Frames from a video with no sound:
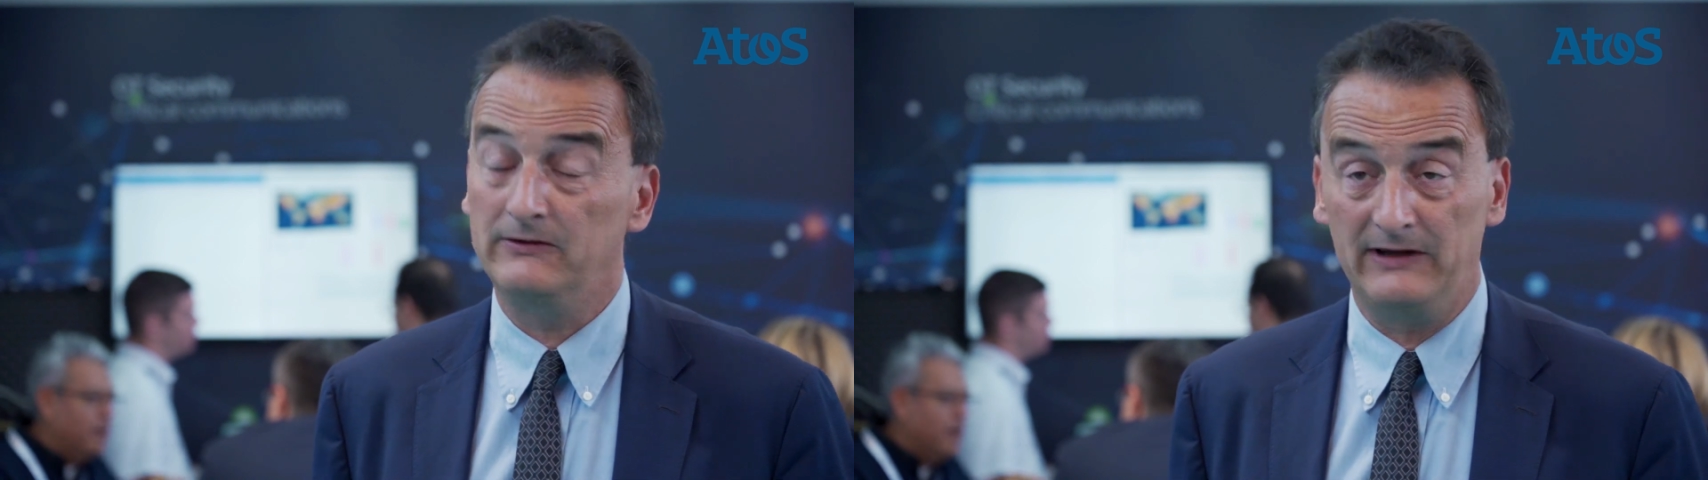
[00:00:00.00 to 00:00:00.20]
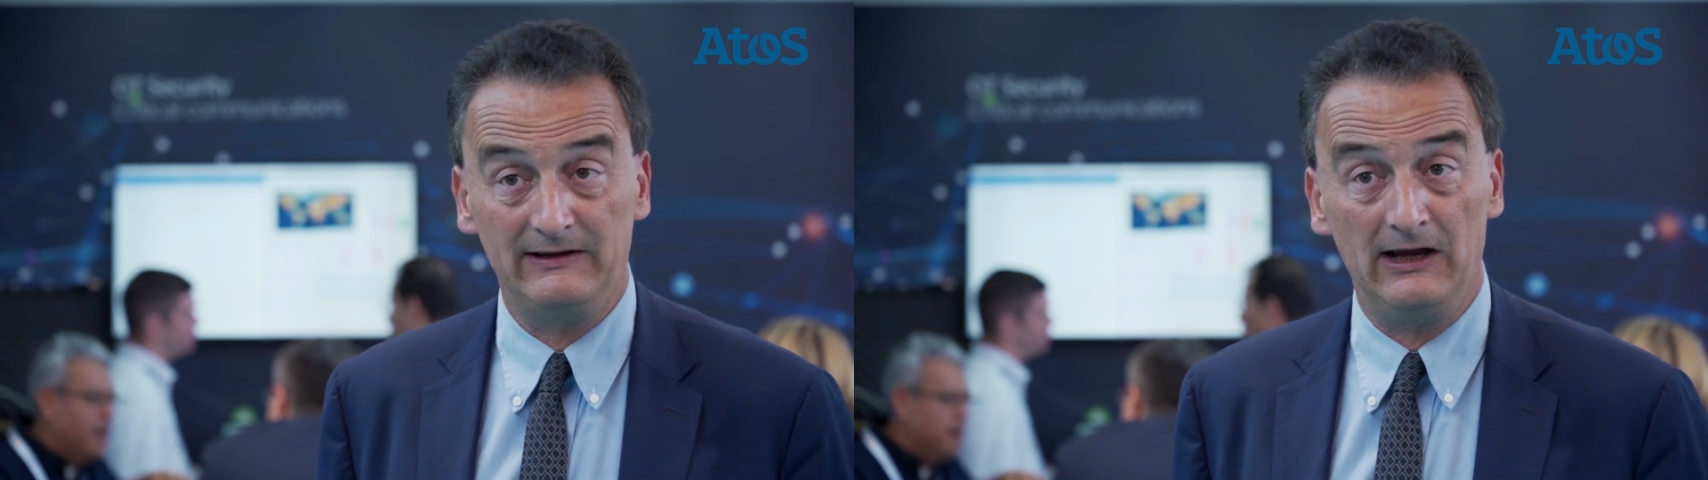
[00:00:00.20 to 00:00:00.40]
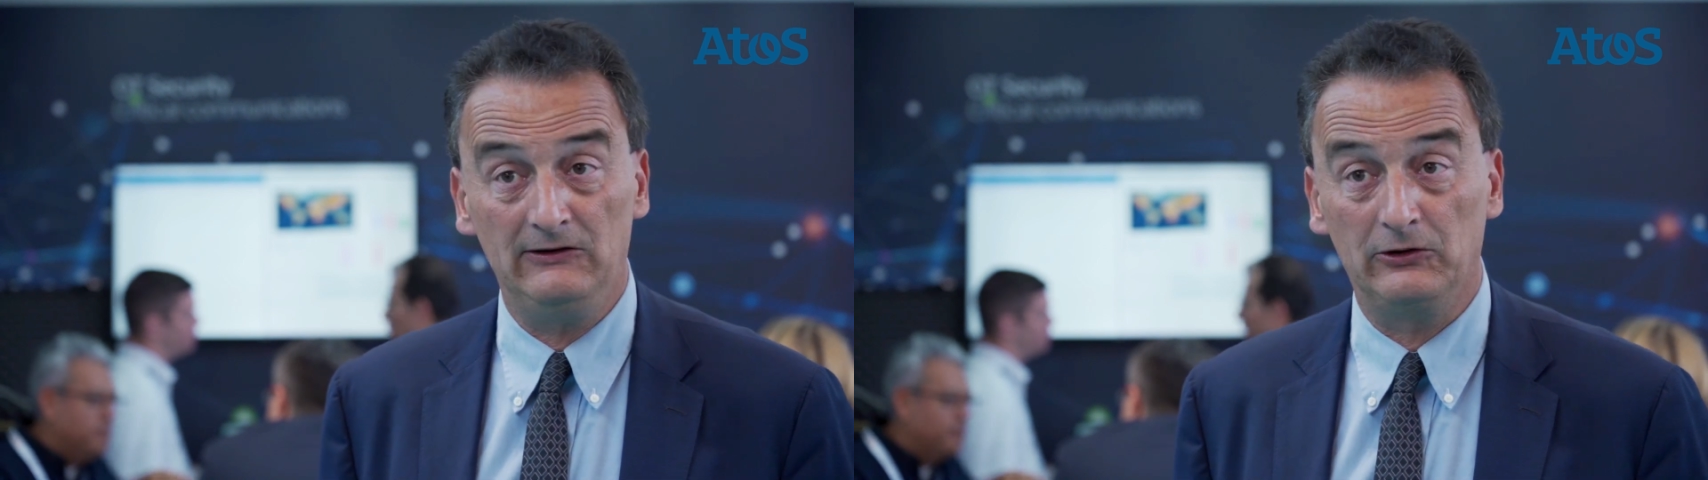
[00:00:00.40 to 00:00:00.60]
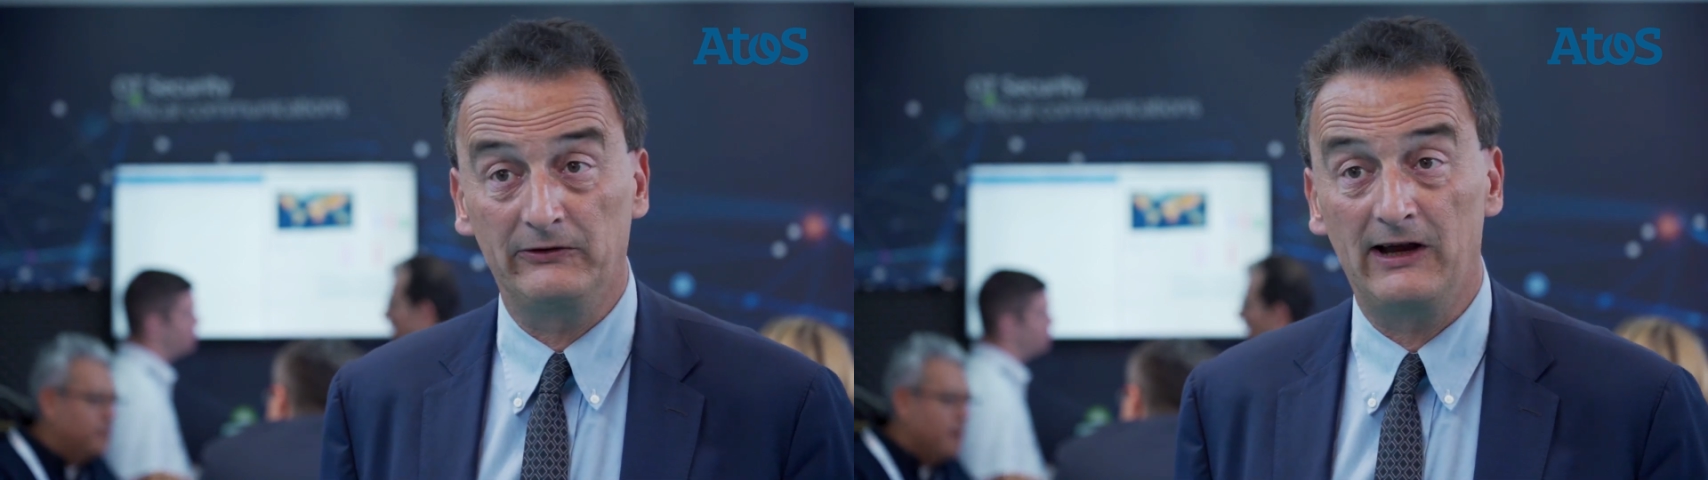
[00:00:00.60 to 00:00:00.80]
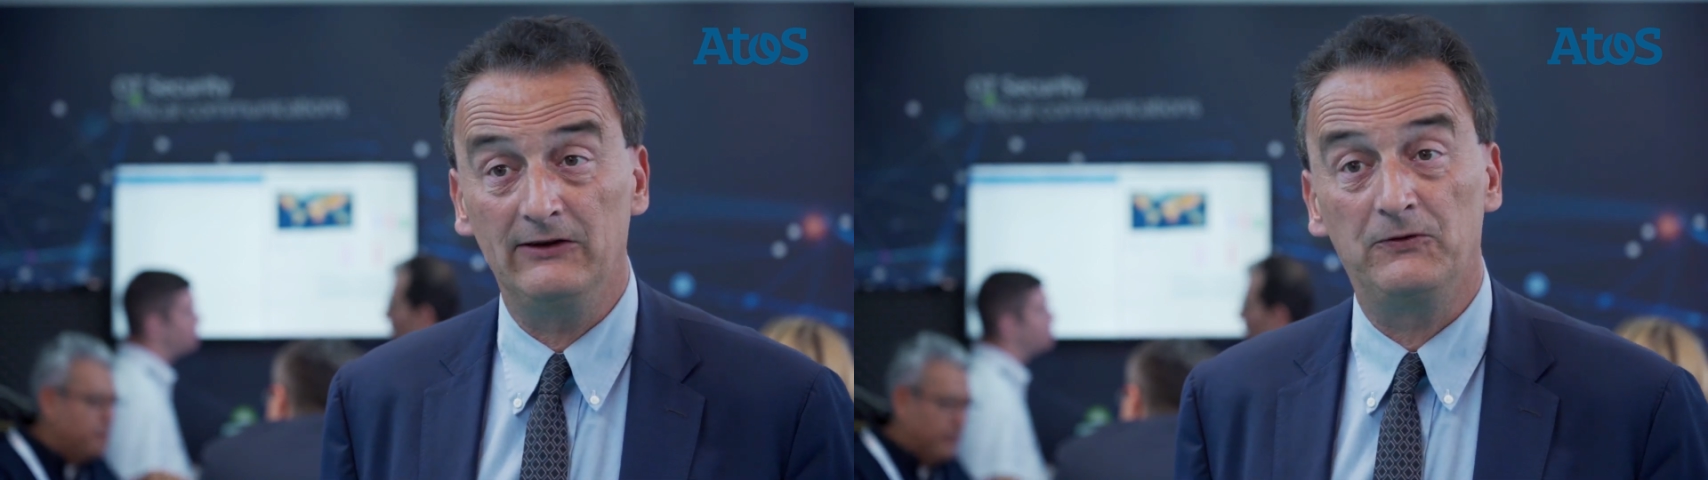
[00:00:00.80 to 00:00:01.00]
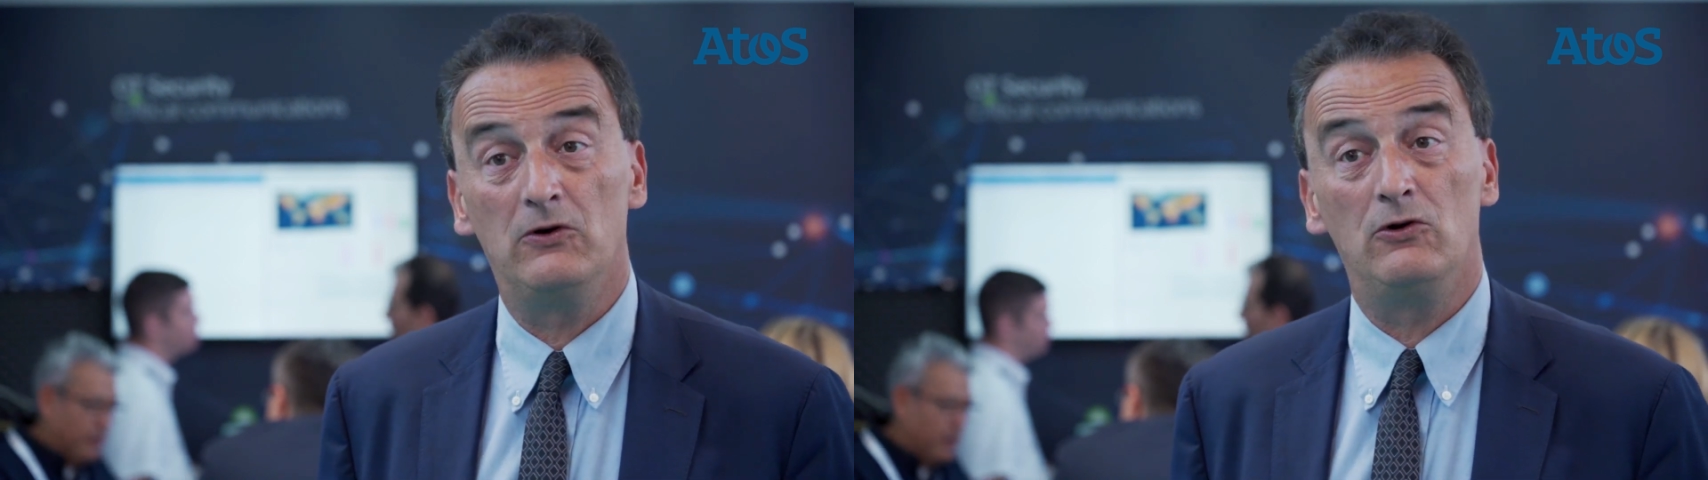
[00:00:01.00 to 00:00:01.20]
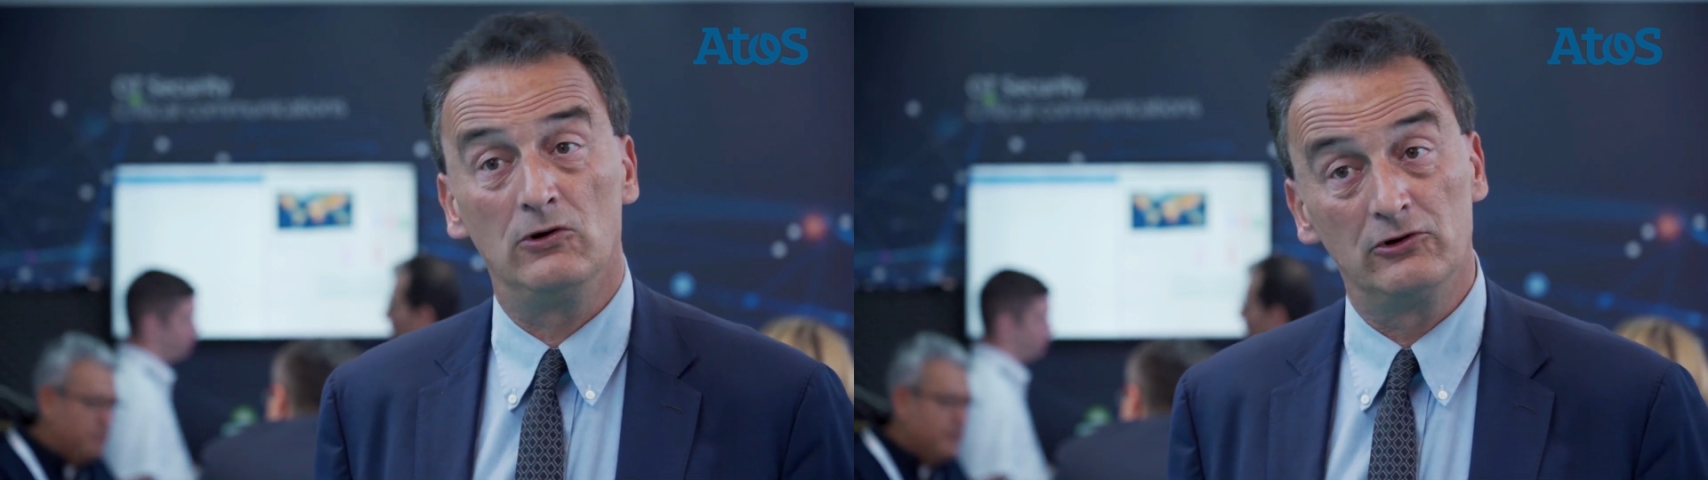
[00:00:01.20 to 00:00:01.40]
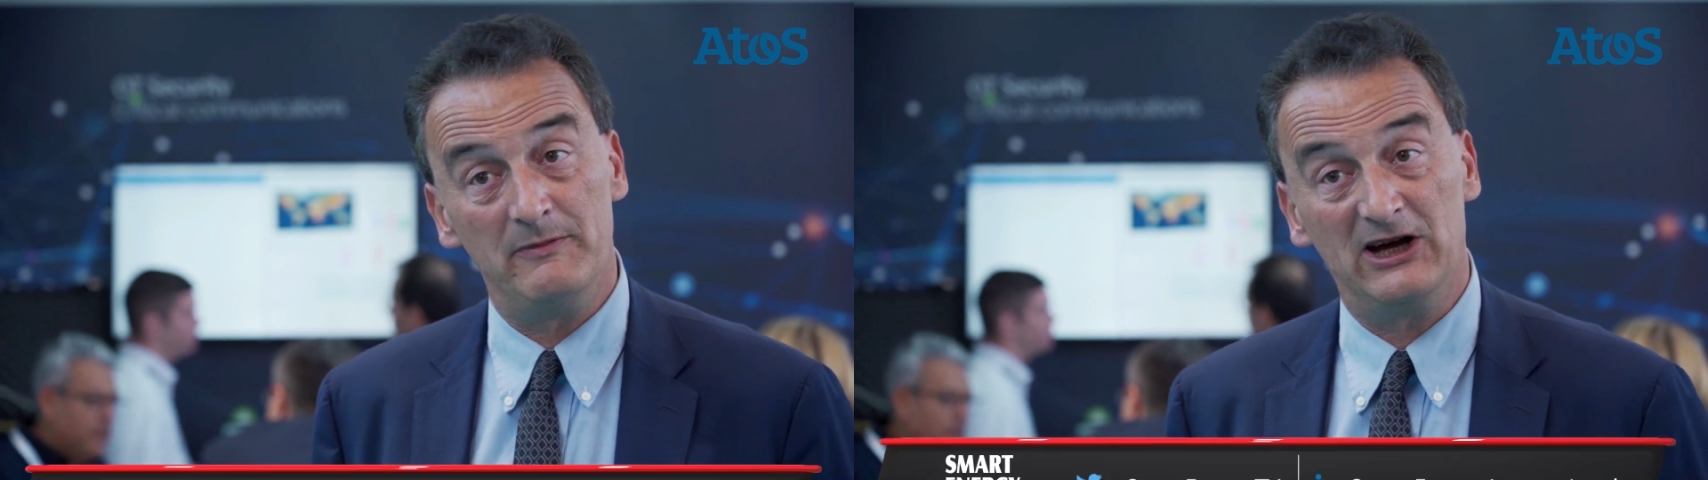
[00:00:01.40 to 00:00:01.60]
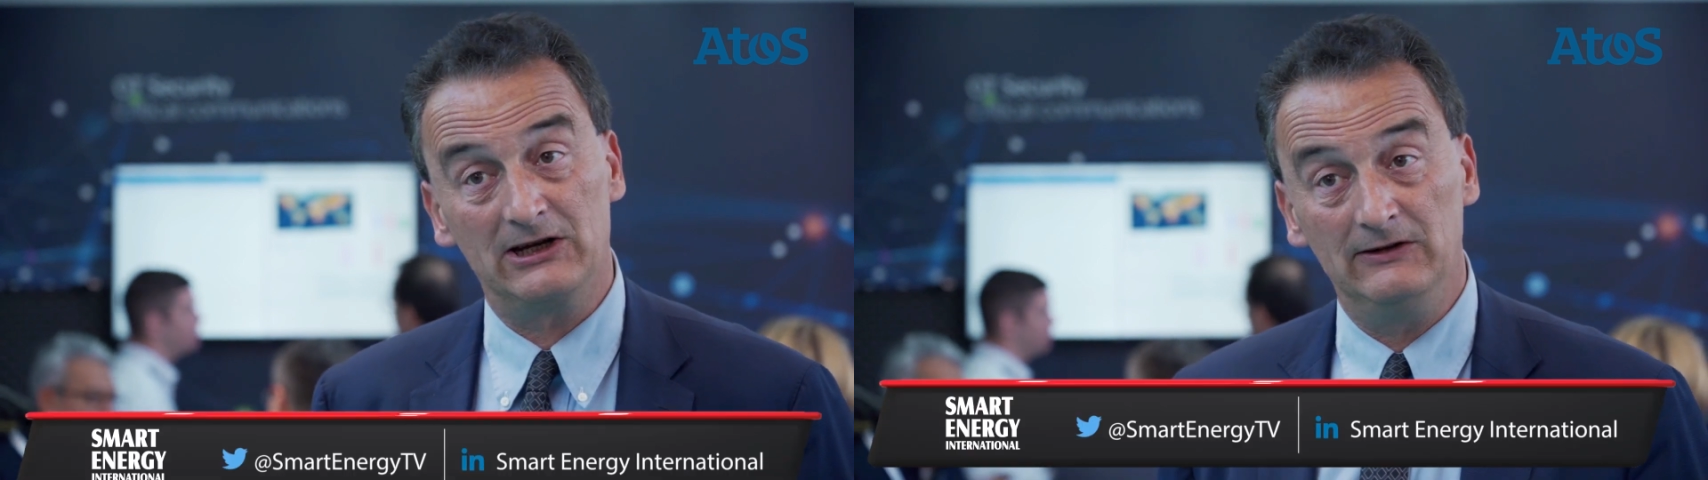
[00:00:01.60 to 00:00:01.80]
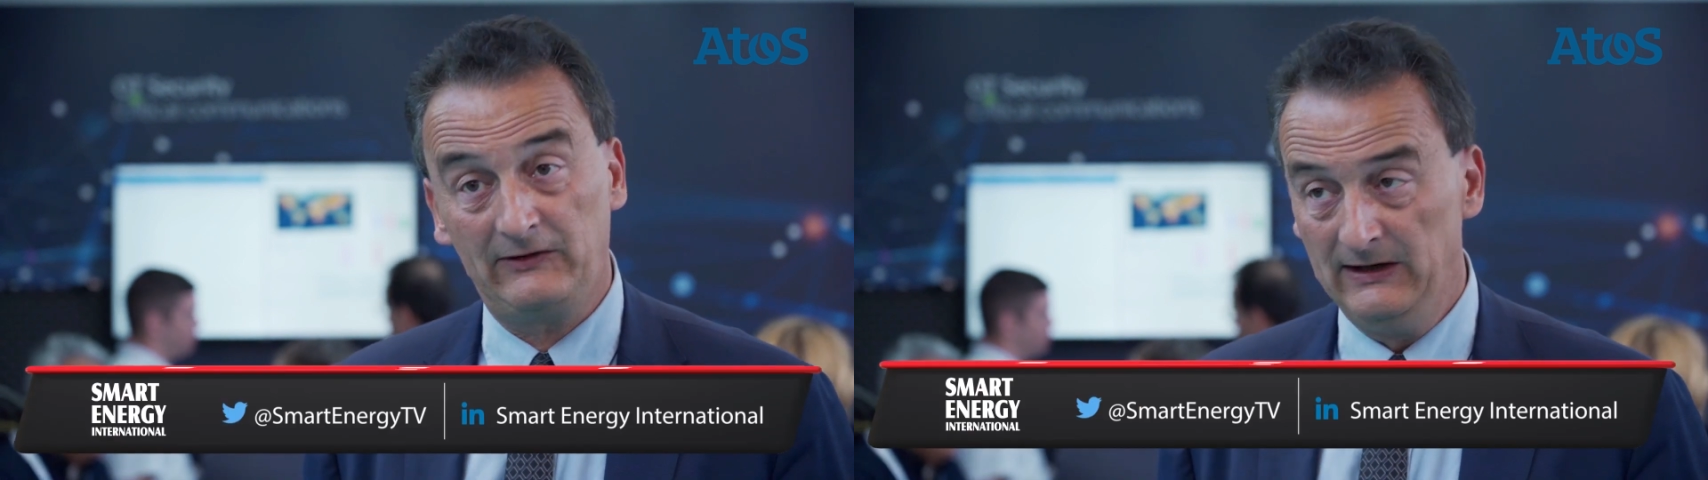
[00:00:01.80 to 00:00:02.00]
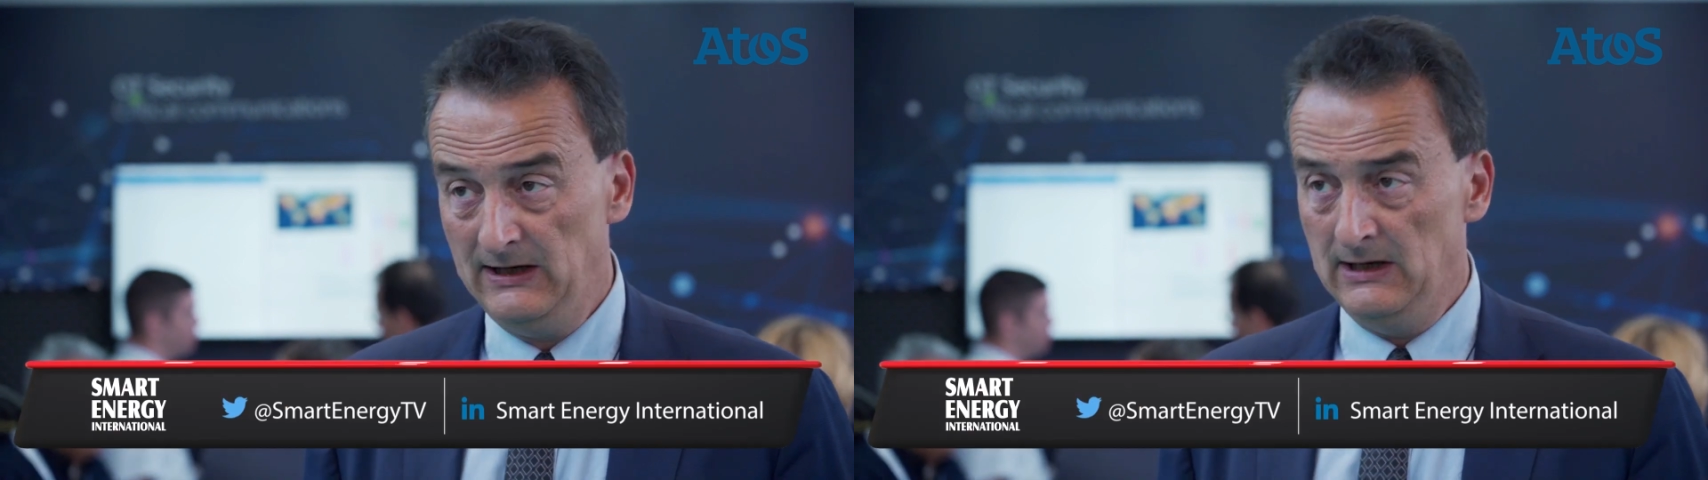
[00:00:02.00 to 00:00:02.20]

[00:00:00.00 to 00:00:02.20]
that Atos has for all the markets.